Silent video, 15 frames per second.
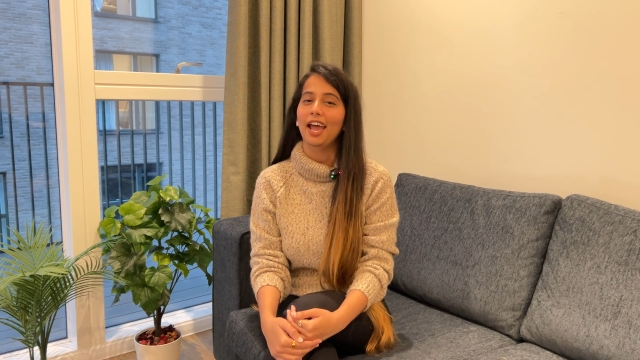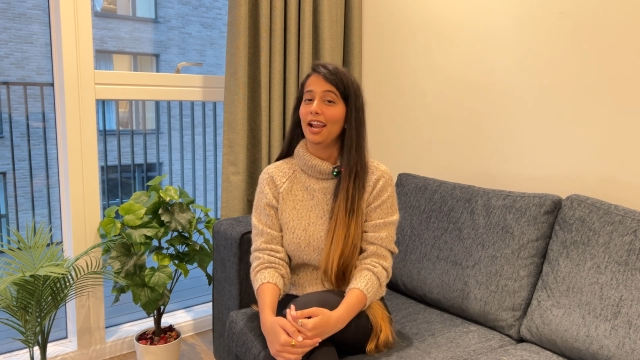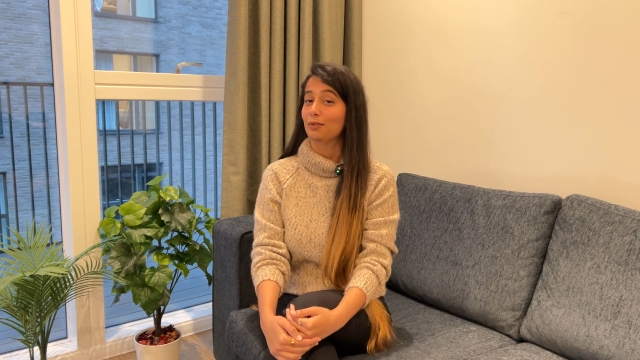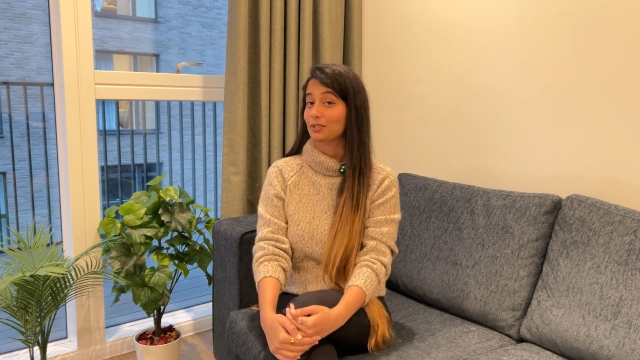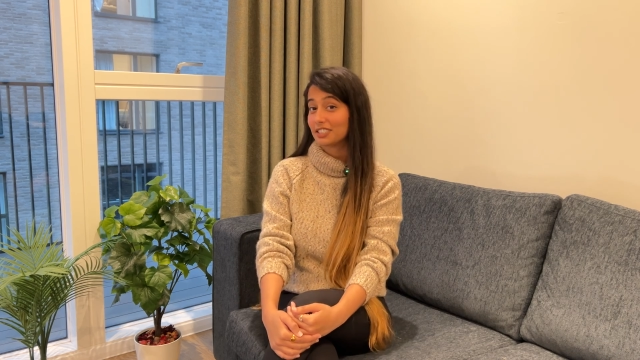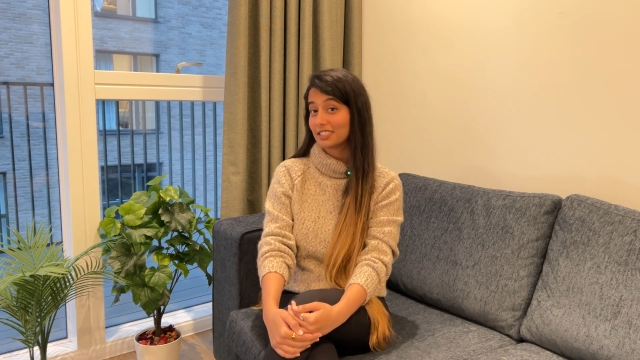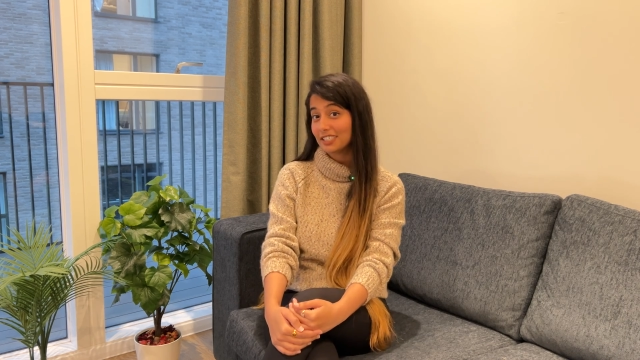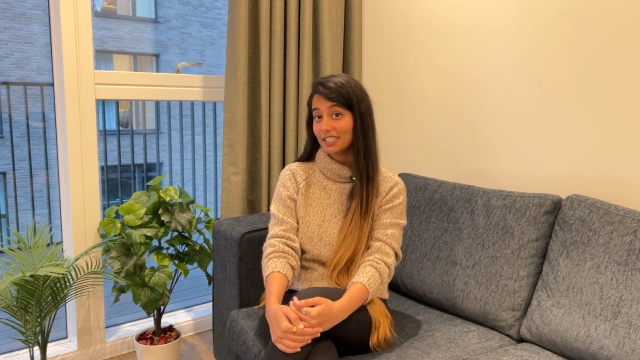And I
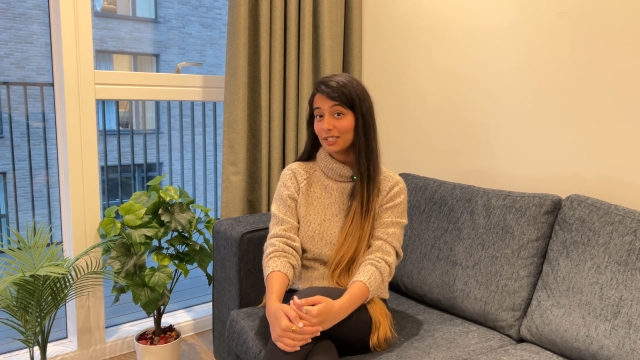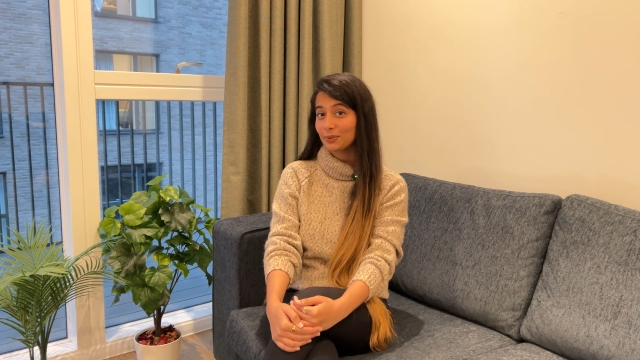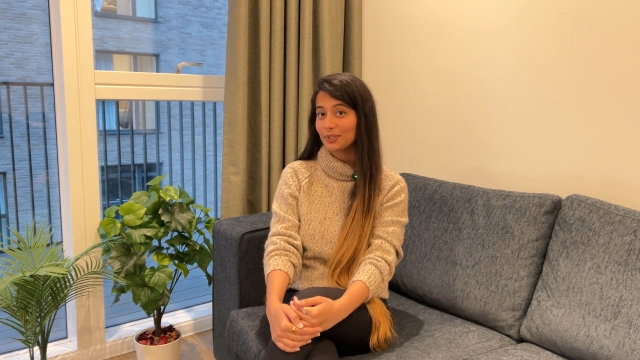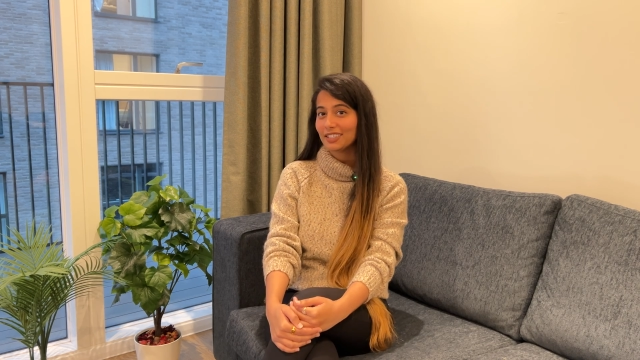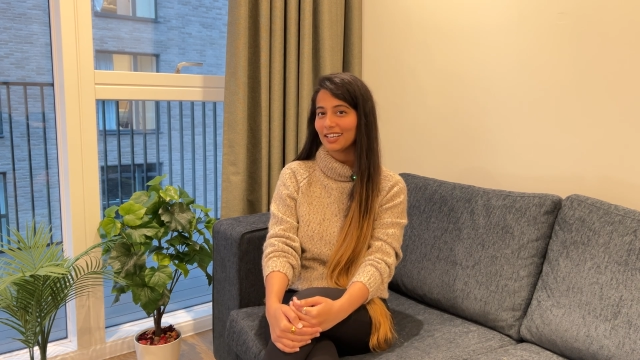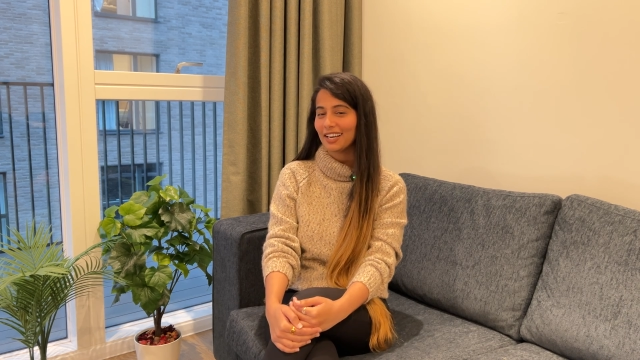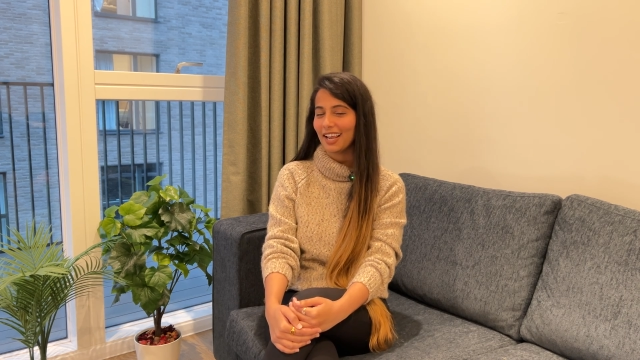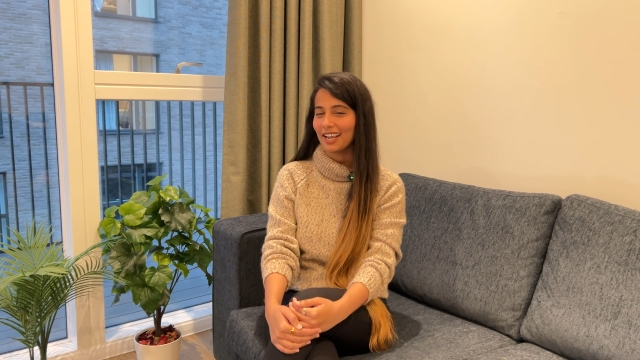will see you
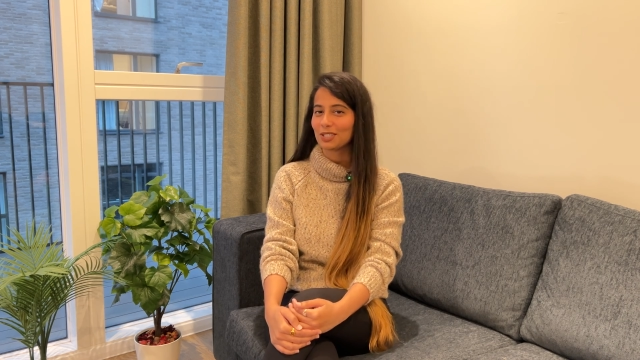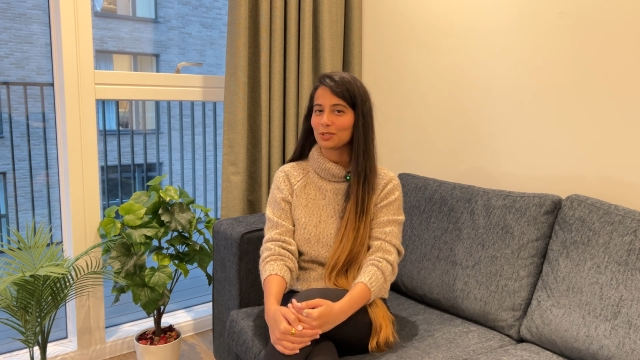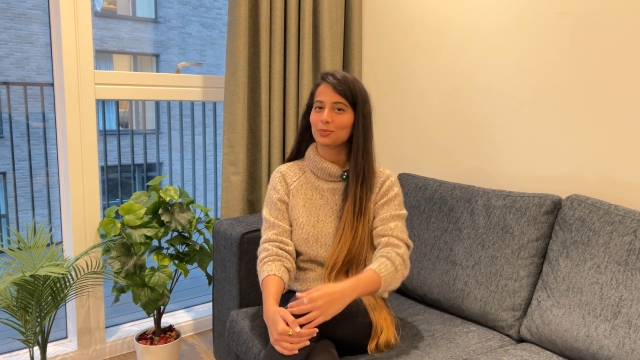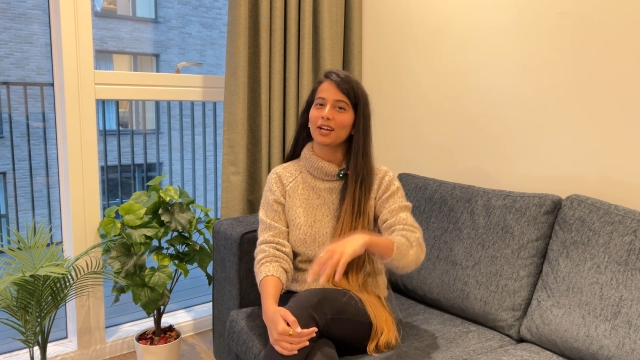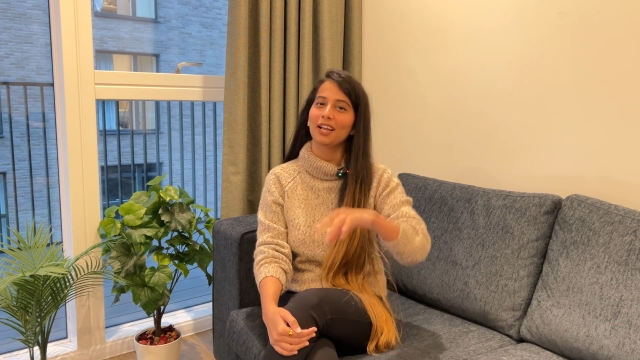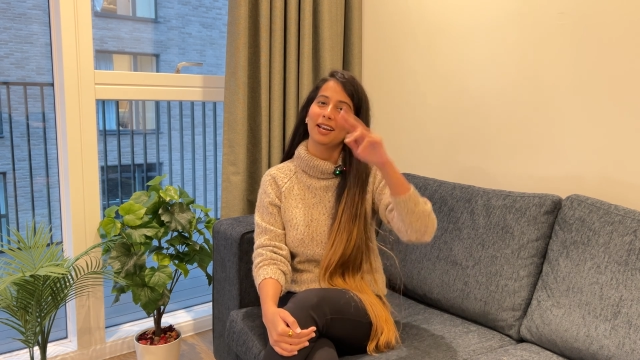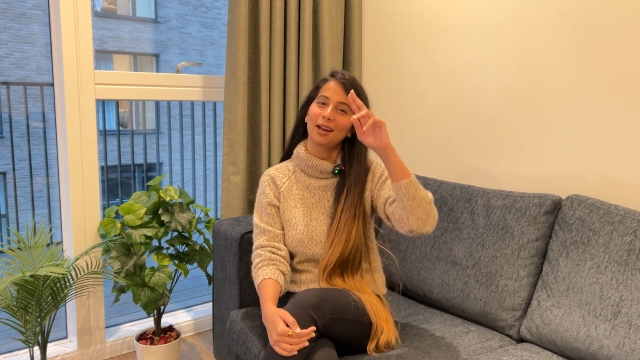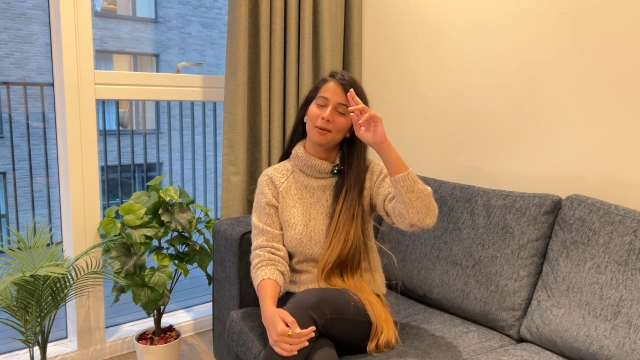in the next
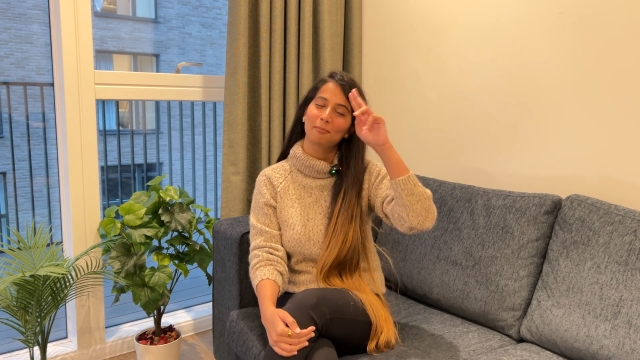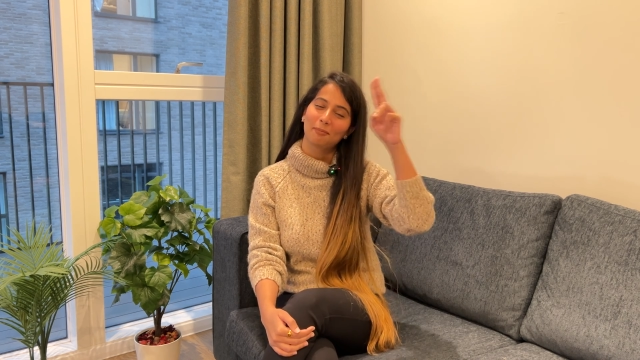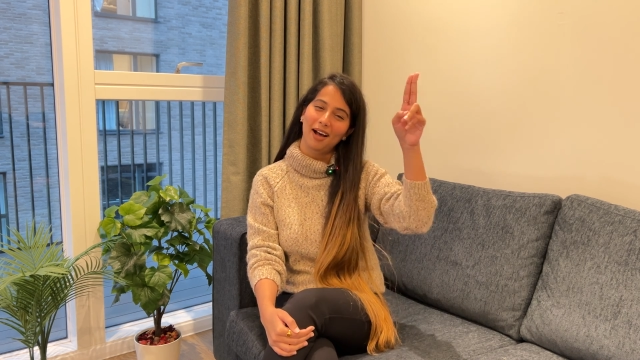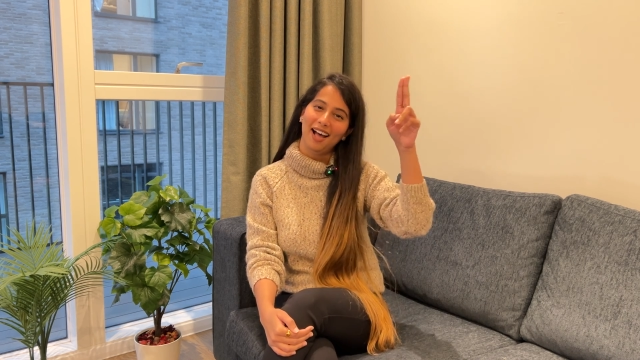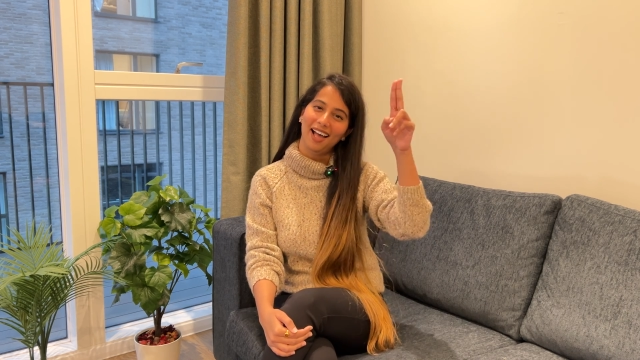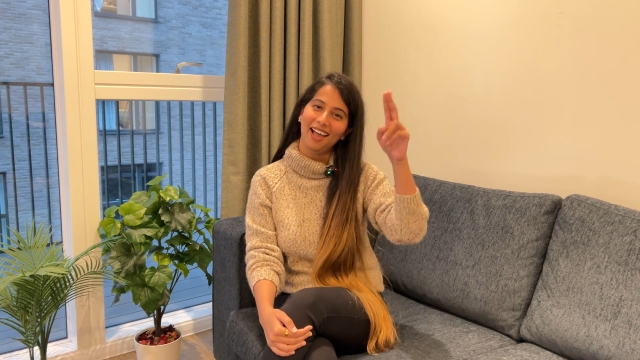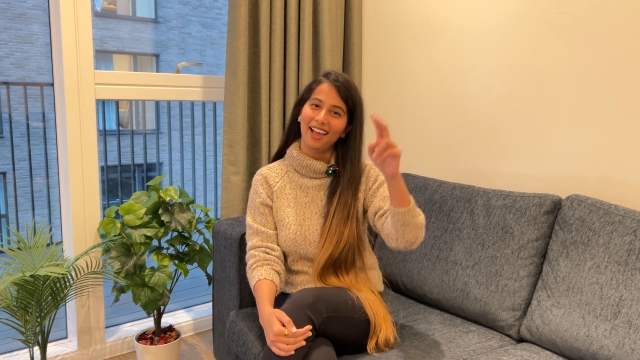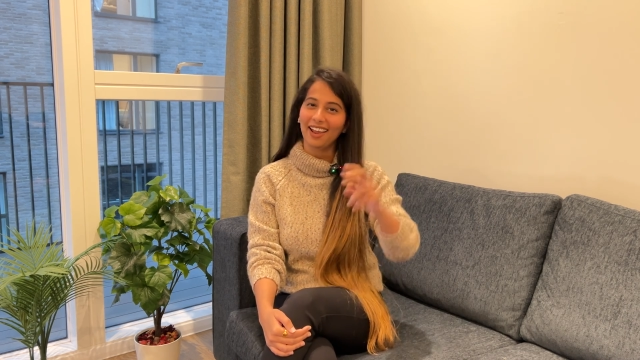one.
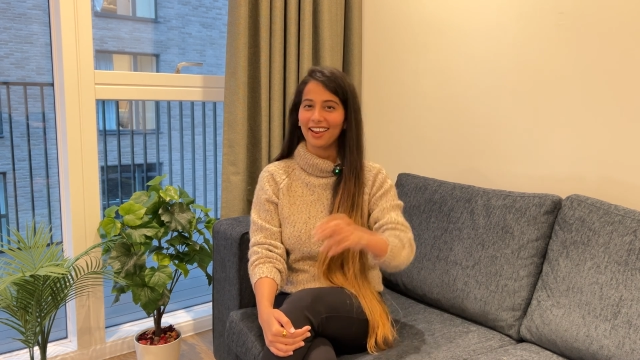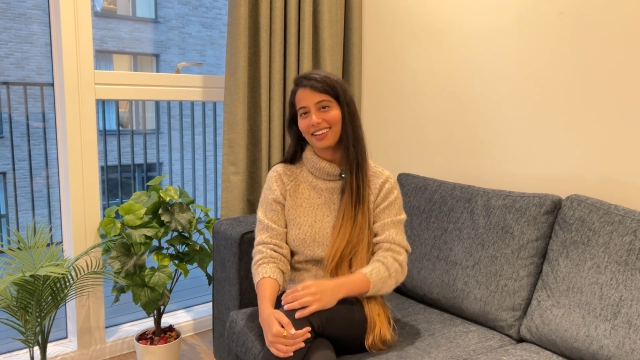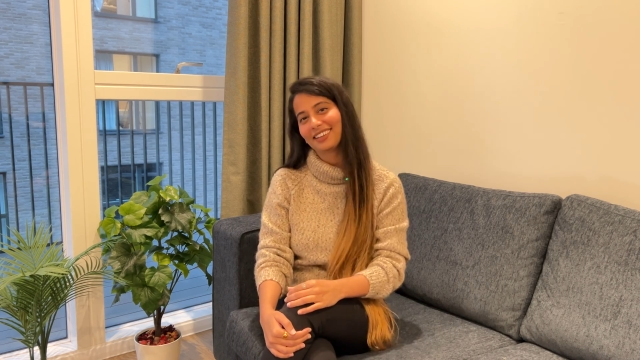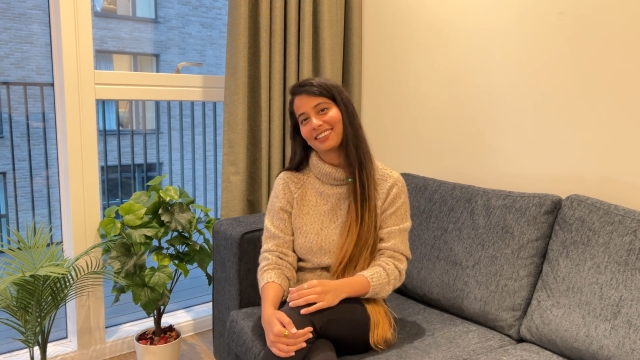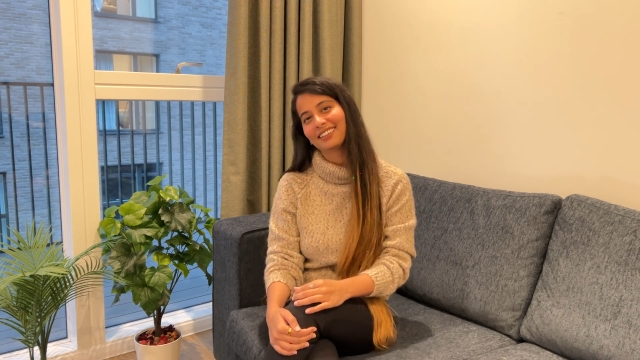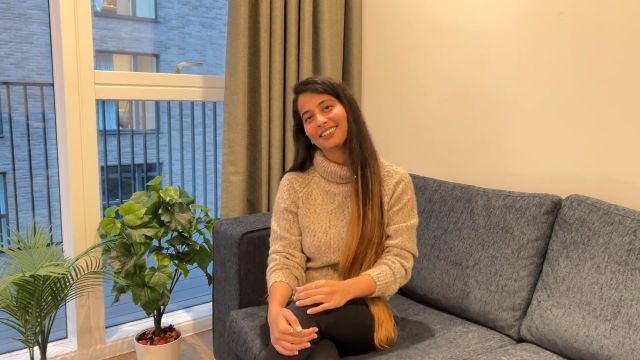Bye.